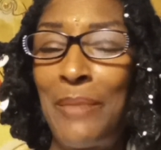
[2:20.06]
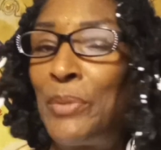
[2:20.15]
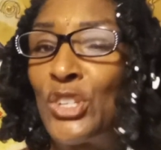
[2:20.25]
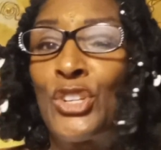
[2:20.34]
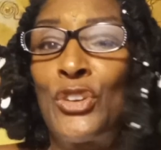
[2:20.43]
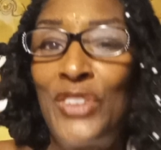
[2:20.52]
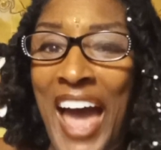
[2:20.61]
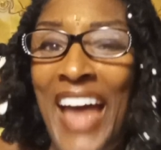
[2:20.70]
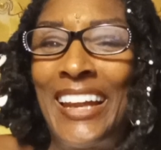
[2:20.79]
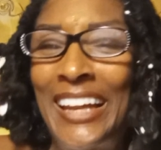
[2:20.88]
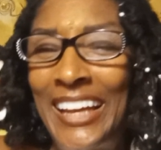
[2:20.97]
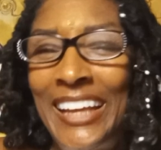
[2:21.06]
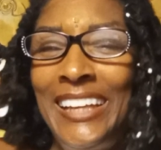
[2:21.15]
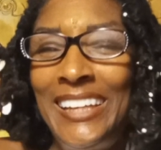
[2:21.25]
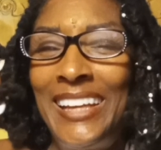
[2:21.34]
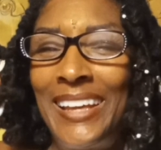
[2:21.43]
but you're not
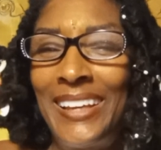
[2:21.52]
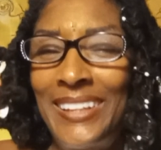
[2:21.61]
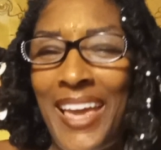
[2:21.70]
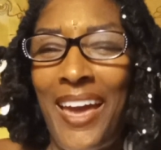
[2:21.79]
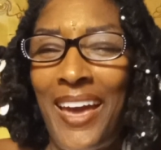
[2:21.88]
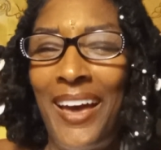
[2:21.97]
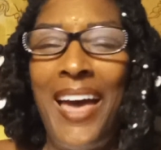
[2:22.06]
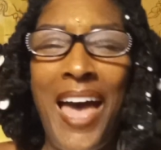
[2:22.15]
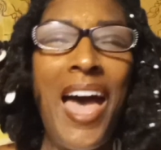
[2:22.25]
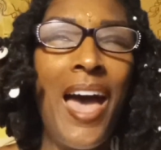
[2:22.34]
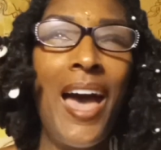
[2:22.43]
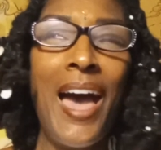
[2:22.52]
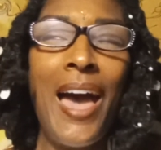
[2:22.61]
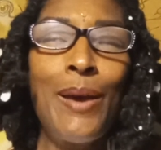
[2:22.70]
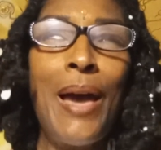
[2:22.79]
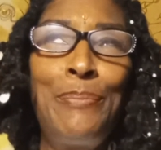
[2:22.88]
leading. Yeah.
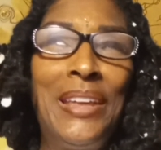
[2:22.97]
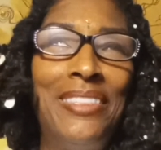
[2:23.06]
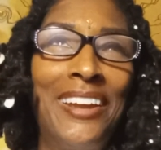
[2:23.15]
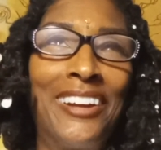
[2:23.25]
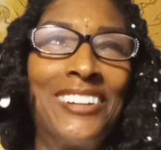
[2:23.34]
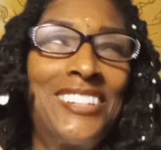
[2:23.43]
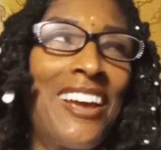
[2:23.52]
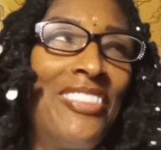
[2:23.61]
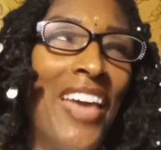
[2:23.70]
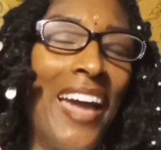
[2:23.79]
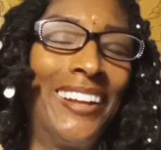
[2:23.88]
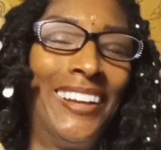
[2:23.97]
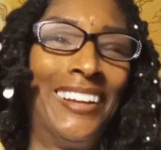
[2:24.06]
I've been there, done that.